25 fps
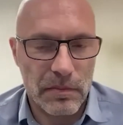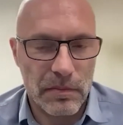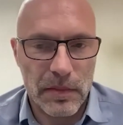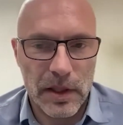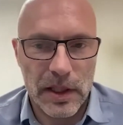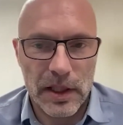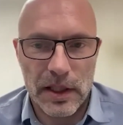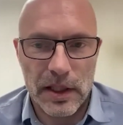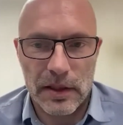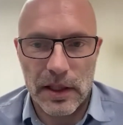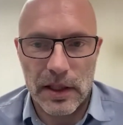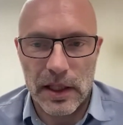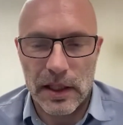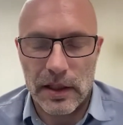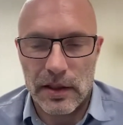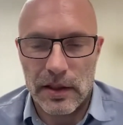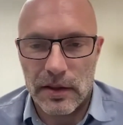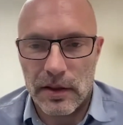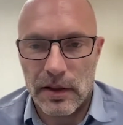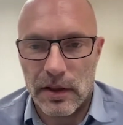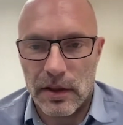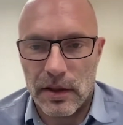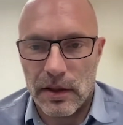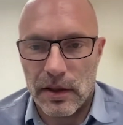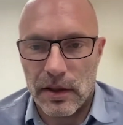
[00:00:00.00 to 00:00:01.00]
meaning that
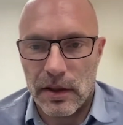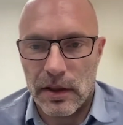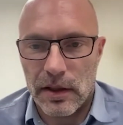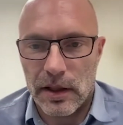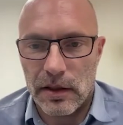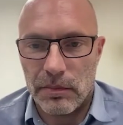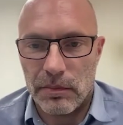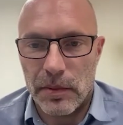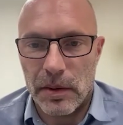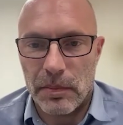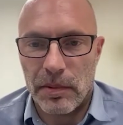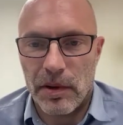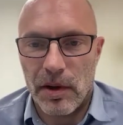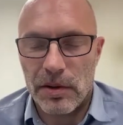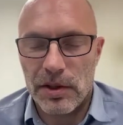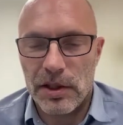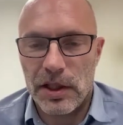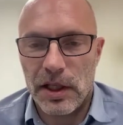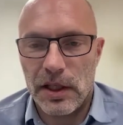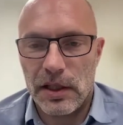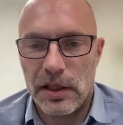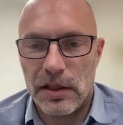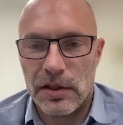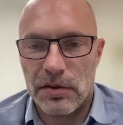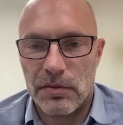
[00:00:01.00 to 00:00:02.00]
a
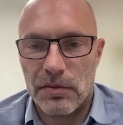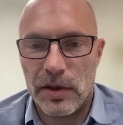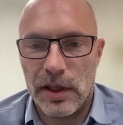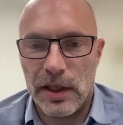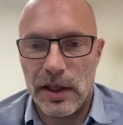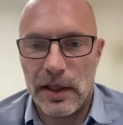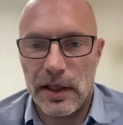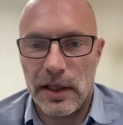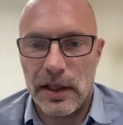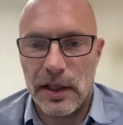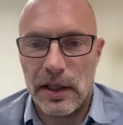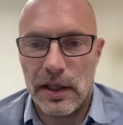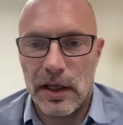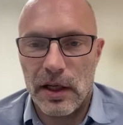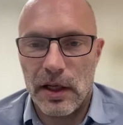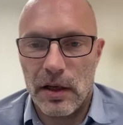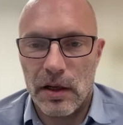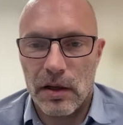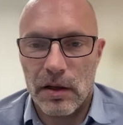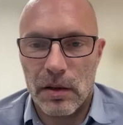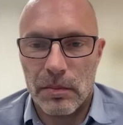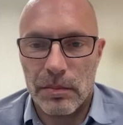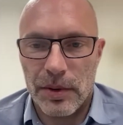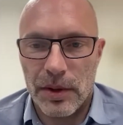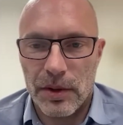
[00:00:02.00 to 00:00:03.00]
blockchain is really
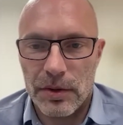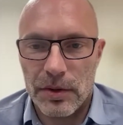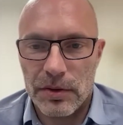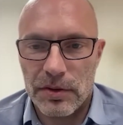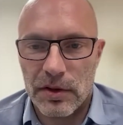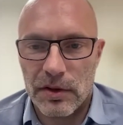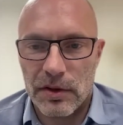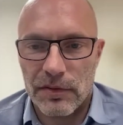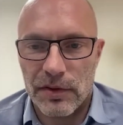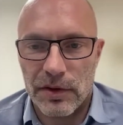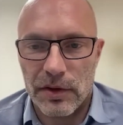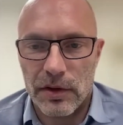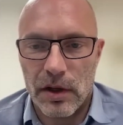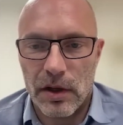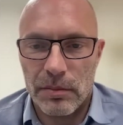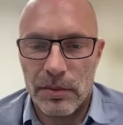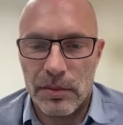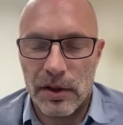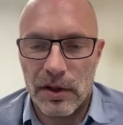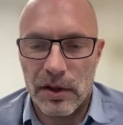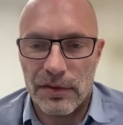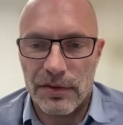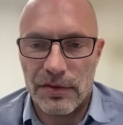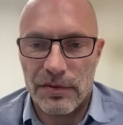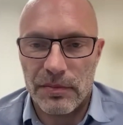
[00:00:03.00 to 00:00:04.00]
composed of a number
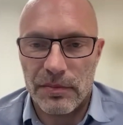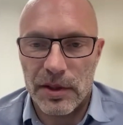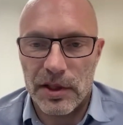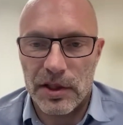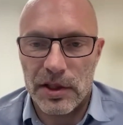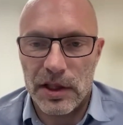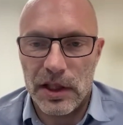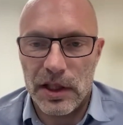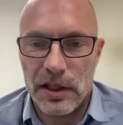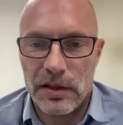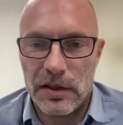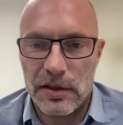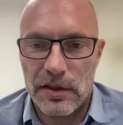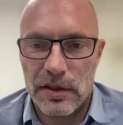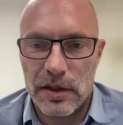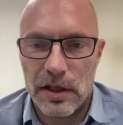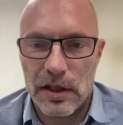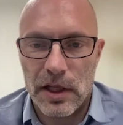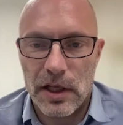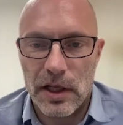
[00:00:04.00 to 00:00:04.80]
of machines